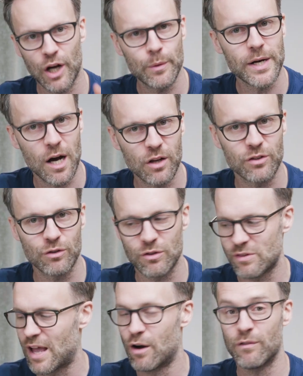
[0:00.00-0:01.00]
I would ask
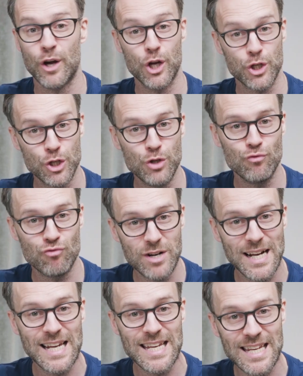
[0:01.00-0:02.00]
yourself, do you
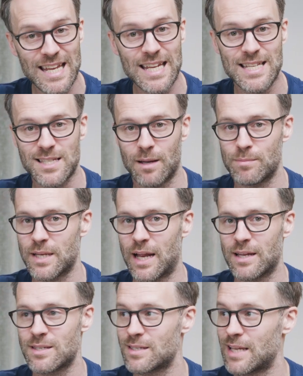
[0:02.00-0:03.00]
really need
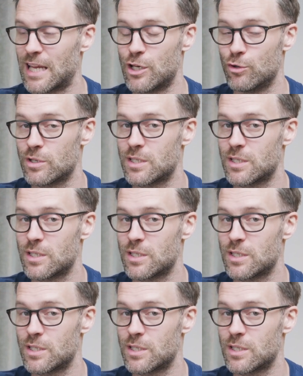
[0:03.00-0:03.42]
subtasks in your